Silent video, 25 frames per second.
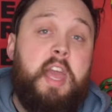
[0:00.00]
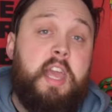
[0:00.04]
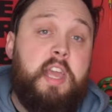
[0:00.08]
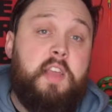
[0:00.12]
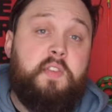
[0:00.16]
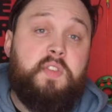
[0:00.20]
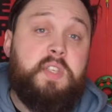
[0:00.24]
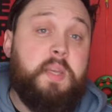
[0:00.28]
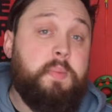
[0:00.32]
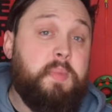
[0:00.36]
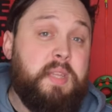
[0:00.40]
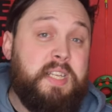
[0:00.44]

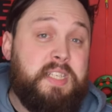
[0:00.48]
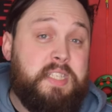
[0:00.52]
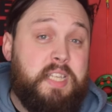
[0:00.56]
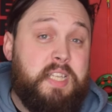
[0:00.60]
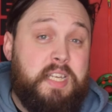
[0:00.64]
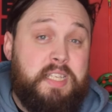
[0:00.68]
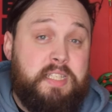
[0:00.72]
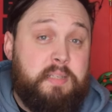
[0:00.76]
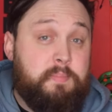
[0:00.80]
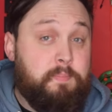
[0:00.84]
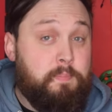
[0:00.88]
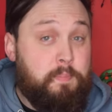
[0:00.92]
If something
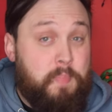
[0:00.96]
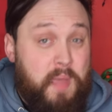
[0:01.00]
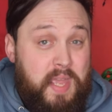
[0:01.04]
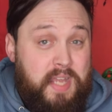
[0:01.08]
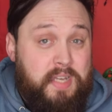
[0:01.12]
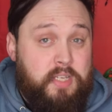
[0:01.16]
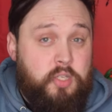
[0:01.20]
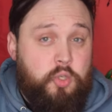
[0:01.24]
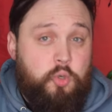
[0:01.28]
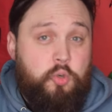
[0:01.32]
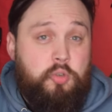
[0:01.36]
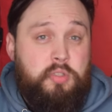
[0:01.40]
doesn't
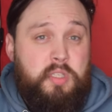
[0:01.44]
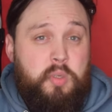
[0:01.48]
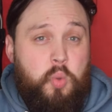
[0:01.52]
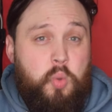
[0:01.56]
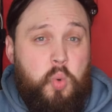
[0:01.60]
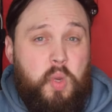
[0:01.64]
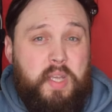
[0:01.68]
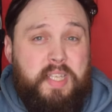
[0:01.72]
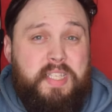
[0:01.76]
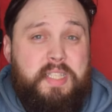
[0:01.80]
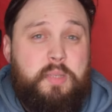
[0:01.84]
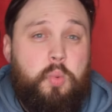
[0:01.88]
bend or
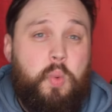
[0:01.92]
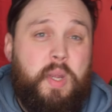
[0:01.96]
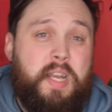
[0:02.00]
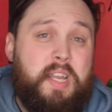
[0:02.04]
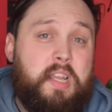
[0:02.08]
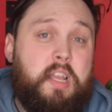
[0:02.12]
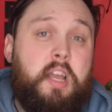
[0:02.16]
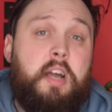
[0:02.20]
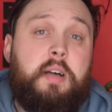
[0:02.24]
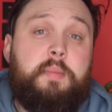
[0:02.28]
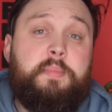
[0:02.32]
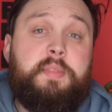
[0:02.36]
twist when
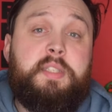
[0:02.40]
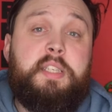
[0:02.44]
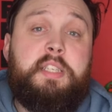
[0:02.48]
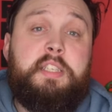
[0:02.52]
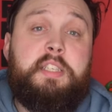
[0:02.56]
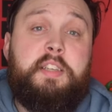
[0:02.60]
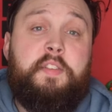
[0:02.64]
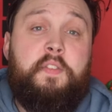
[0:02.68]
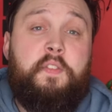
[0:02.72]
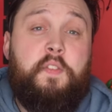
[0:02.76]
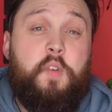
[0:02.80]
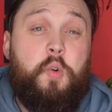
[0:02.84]
it comes
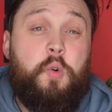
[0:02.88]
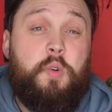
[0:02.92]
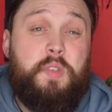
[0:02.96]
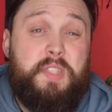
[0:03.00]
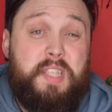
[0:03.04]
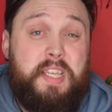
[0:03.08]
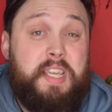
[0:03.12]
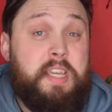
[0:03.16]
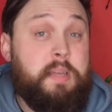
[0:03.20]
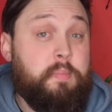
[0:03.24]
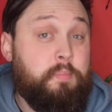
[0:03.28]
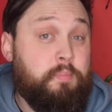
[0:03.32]
under
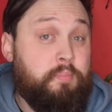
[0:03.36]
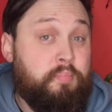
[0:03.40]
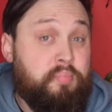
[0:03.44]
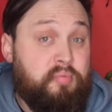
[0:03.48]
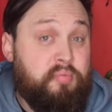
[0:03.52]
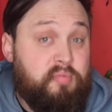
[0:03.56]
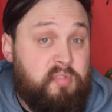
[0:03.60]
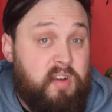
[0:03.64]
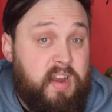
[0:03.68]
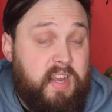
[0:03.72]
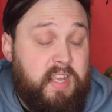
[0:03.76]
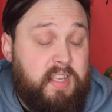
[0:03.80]
force, it
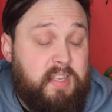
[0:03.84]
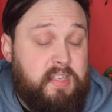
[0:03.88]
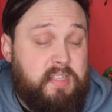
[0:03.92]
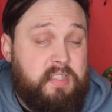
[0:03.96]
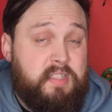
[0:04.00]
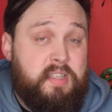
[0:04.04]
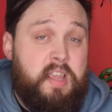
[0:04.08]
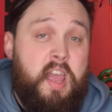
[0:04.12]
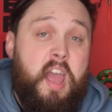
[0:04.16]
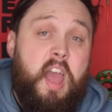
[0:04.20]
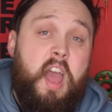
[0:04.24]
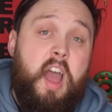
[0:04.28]

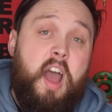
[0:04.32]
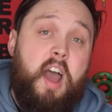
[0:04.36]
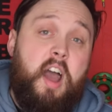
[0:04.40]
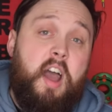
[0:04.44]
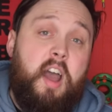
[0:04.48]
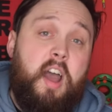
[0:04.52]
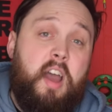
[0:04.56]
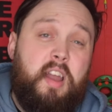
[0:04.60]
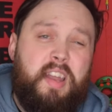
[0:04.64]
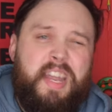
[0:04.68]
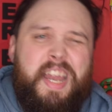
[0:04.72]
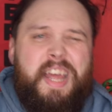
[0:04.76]
breaks.
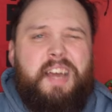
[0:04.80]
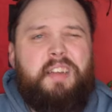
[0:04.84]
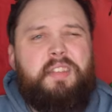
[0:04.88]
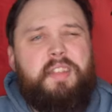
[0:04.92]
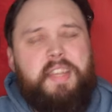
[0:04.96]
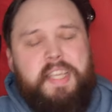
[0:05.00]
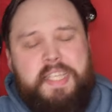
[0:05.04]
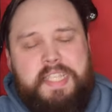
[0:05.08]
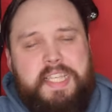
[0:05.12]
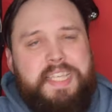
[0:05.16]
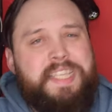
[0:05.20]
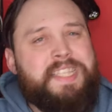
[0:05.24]
Now,
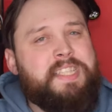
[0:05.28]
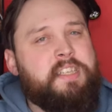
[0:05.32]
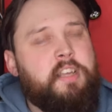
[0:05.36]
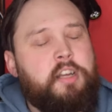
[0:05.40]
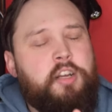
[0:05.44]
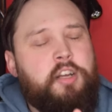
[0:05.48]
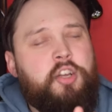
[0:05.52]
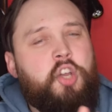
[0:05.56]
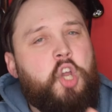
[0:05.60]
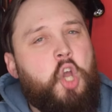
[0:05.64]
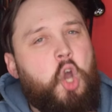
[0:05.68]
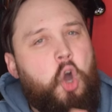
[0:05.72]
this isn't
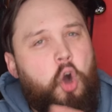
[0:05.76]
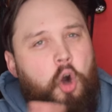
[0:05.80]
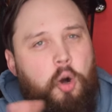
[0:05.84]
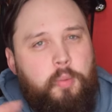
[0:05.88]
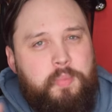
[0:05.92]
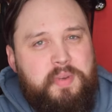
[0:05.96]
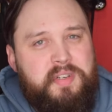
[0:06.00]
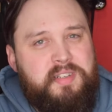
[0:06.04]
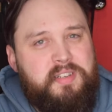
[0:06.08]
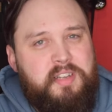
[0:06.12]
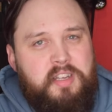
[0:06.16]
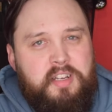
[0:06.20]
a
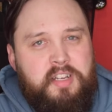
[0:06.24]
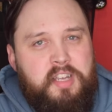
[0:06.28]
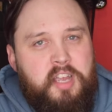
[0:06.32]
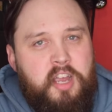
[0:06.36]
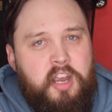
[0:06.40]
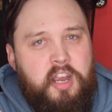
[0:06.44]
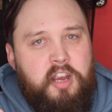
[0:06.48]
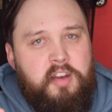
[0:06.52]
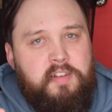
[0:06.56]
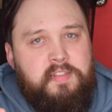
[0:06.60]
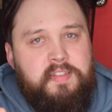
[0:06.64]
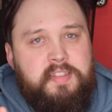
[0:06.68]
common
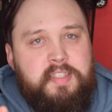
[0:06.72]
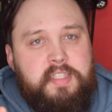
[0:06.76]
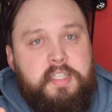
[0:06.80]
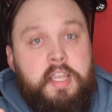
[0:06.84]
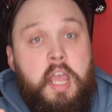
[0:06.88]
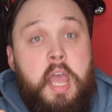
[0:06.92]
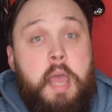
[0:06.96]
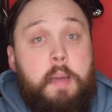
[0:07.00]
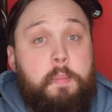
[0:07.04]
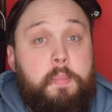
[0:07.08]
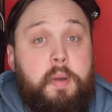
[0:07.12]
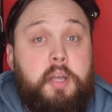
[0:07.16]
occurrence,
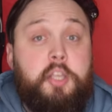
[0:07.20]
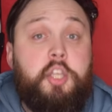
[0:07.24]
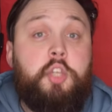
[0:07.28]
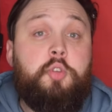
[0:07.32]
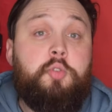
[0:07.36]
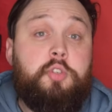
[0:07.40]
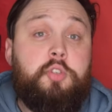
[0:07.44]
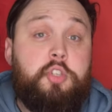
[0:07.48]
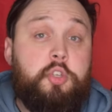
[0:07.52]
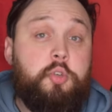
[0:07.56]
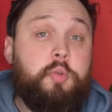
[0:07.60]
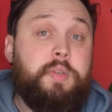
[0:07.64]
but
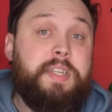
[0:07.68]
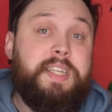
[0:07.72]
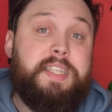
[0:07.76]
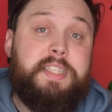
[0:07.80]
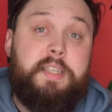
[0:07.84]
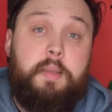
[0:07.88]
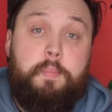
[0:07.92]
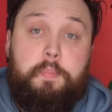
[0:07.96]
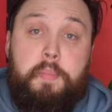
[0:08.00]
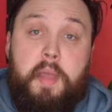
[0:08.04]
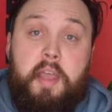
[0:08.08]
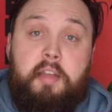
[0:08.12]
you do need
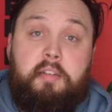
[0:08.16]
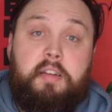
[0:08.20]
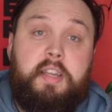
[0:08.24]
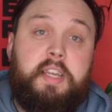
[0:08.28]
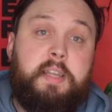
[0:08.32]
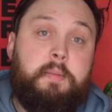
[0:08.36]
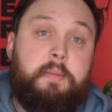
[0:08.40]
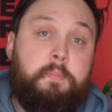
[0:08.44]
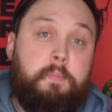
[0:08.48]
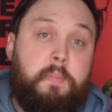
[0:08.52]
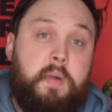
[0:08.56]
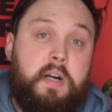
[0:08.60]
to bear it
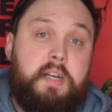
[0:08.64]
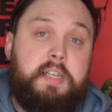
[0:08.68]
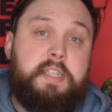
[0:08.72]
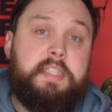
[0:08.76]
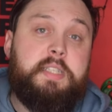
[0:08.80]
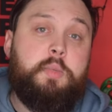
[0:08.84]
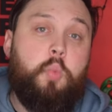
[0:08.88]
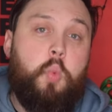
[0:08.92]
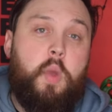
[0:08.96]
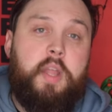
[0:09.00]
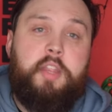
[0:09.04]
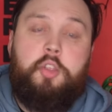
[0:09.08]
in
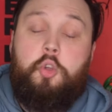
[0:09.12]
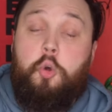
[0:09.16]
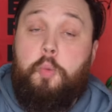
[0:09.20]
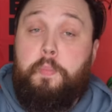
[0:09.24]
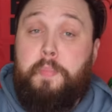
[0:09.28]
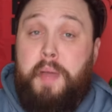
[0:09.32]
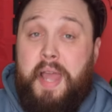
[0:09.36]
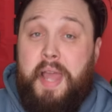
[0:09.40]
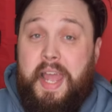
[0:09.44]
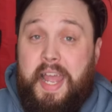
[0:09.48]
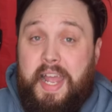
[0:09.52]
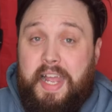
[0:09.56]
mind when you're
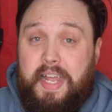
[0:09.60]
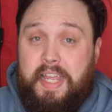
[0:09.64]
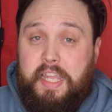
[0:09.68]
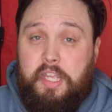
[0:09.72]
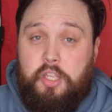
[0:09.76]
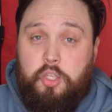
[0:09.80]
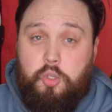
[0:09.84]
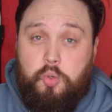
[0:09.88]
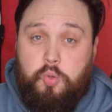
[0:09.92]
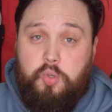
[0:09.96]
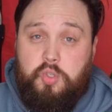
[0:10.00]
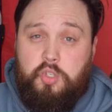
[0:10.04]

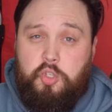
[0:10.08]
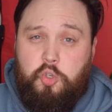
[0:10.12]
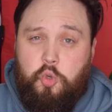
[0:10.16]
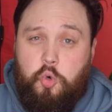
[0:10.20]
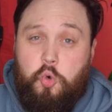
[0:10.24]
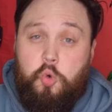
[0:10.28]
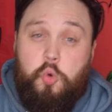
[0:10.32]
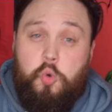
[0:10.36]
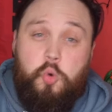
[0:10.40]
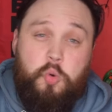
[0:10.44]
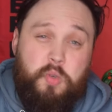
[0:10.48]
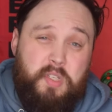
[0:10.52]
packing your
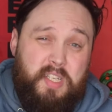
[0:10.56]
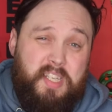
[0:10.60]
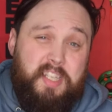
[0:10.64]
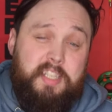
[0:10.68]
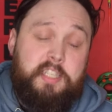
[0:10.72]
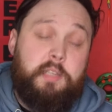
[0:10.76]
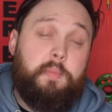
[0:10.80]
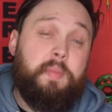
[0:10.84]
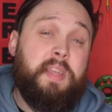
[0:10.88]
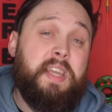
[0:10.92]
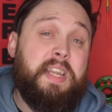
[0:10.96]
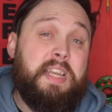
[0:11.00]
snorkel,
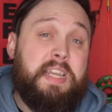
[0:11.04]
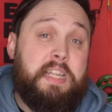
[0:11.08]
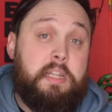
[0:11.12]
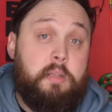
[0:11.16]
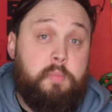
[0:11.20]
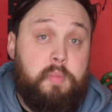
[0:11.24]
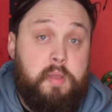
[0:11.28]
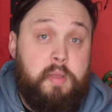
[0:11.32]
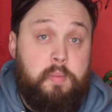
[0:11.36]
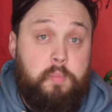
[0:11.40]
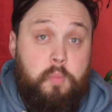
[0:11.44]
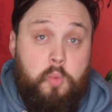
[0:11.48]
just to be a little
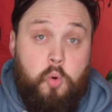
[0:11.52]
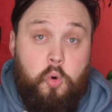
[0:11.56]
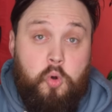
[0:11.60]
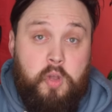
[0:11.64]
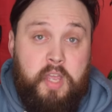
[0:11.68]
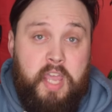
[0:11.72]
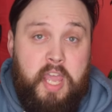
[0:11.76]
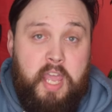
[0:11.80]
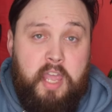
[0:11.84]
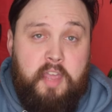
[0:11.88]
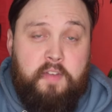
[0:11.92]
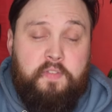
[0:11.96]
bit more
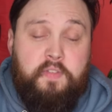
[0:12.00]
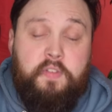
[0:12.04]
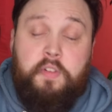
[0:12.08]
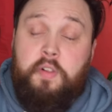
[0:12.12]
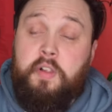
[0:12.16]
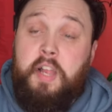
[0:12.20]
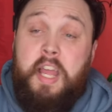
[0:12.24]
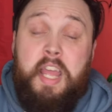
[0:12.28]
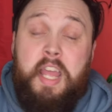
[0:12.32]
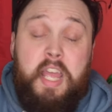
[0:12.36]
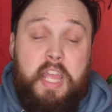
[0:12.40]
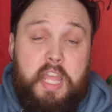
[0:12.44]

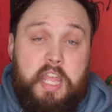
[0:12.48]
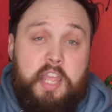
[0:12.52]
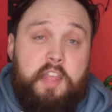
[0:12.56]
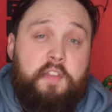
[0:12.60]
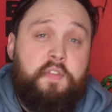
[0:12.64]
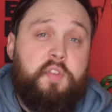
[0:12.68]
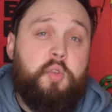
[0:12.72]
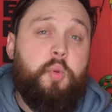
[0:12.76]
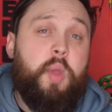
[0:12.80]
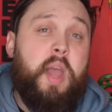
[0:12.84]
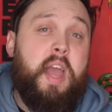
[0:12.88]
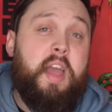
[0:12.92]
careful
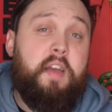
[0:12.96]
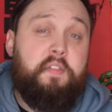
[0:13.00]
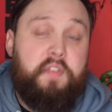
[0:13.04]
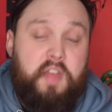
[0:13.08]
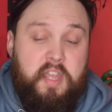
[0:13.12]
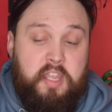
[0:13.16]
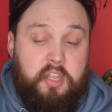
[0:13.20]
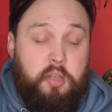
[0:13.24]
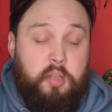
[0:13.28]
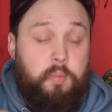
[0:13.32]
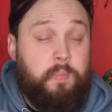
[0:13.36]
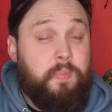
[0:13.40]
if you have
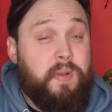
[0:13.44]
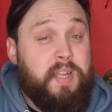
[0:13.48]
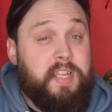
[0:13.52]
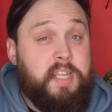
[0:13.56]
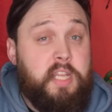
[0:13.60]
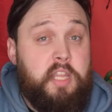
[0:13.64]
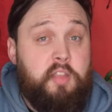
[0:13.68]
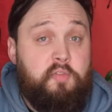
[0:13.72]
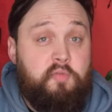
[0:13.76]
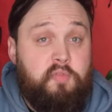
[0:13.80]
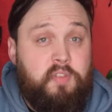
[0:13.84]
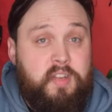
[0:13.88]
a
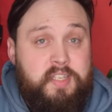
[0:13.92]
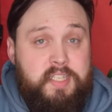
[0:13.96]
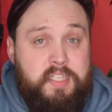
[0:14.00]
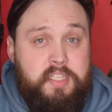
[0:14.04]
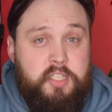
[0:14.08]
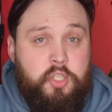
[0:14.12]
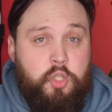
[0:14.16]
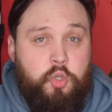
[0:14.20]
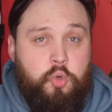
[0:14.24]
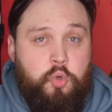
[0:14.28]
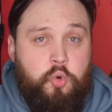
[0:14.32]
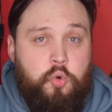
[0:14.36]
completely rigid
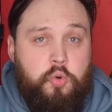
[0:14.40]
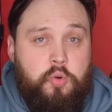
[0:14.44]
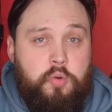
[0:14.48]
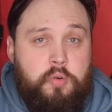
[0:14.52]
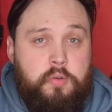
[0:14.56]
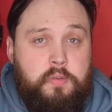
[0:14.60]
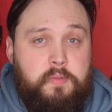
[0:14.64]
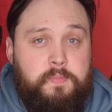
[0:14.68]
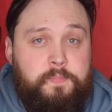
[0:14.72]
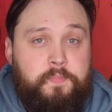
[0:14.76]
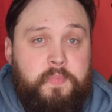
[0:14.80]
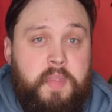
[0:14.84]

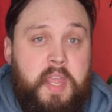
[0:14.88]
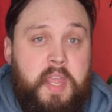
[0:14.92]
snorkel.